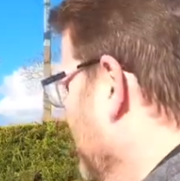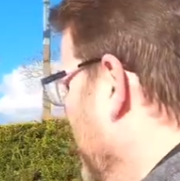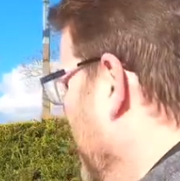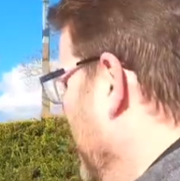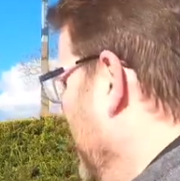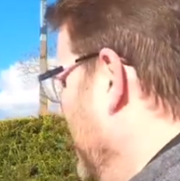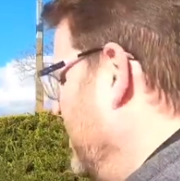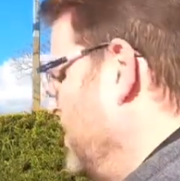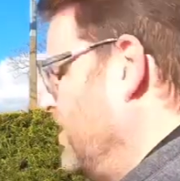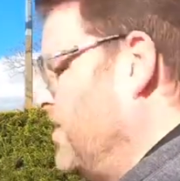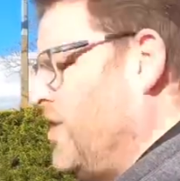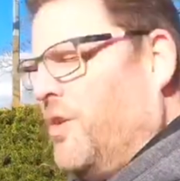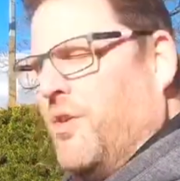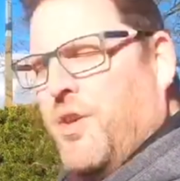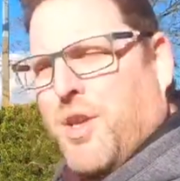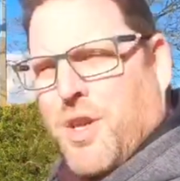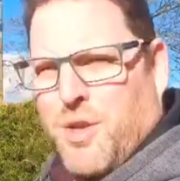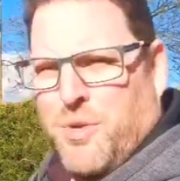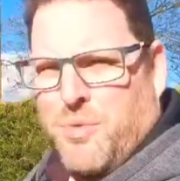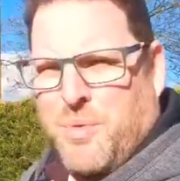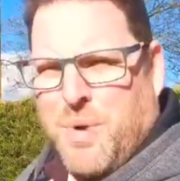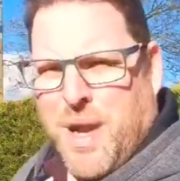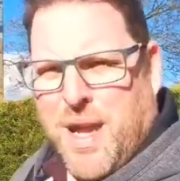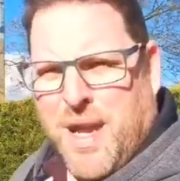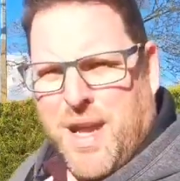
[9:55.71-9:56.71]
But let's show
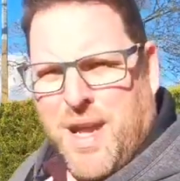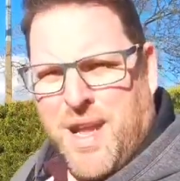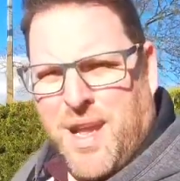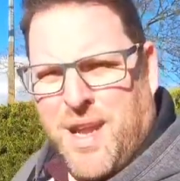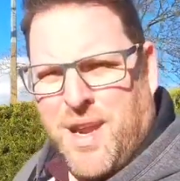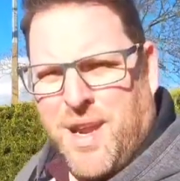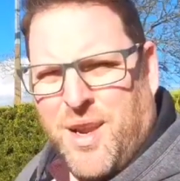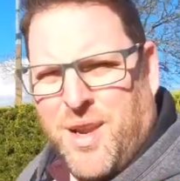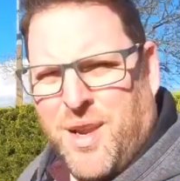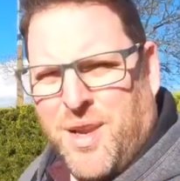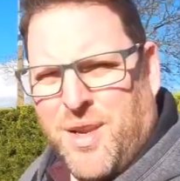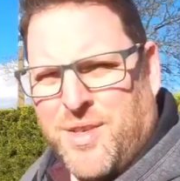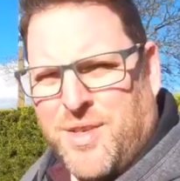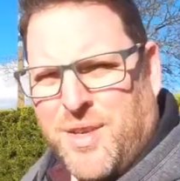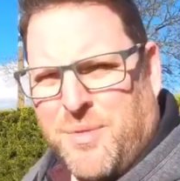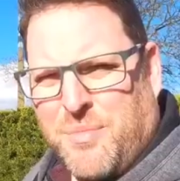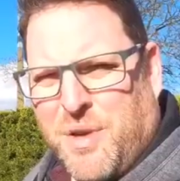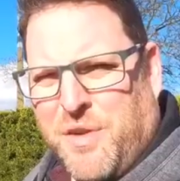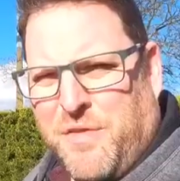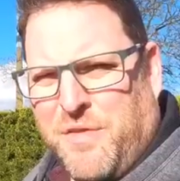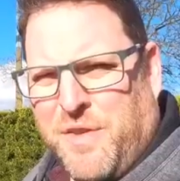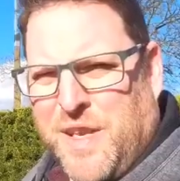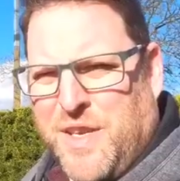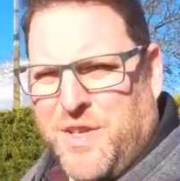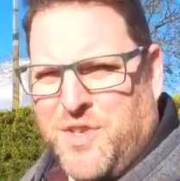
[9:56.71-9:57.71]
you
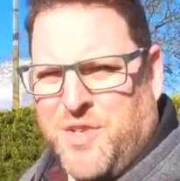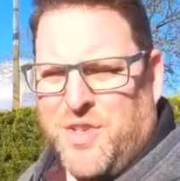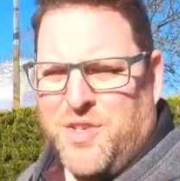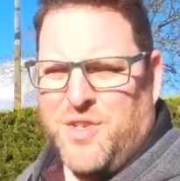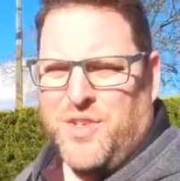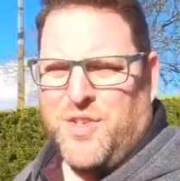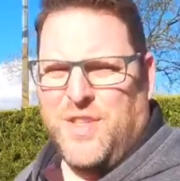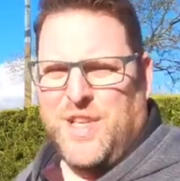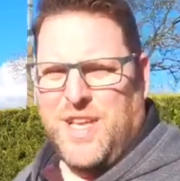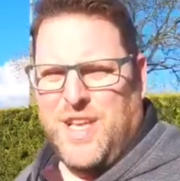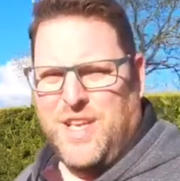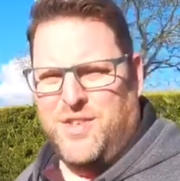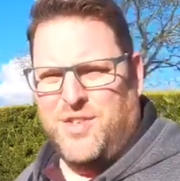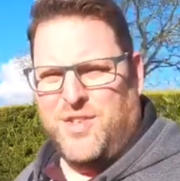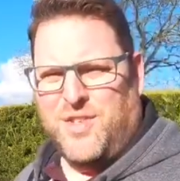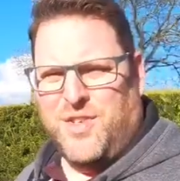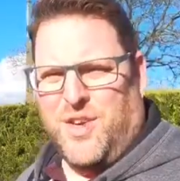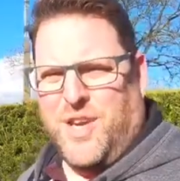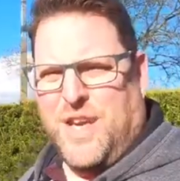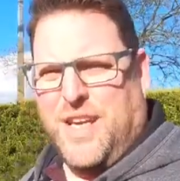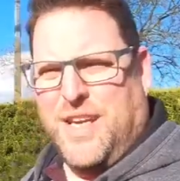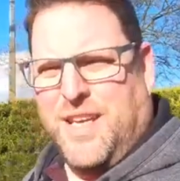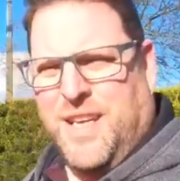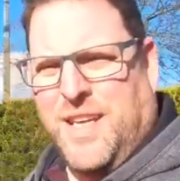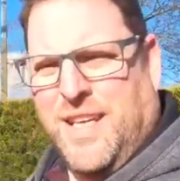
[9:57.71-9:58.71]
some of the features on the
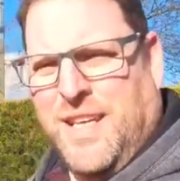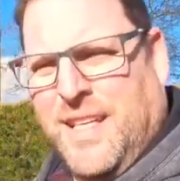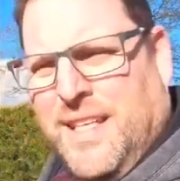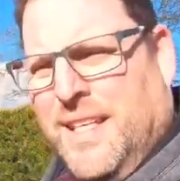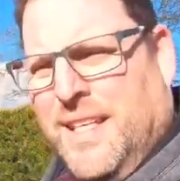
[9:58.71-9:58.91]
inside.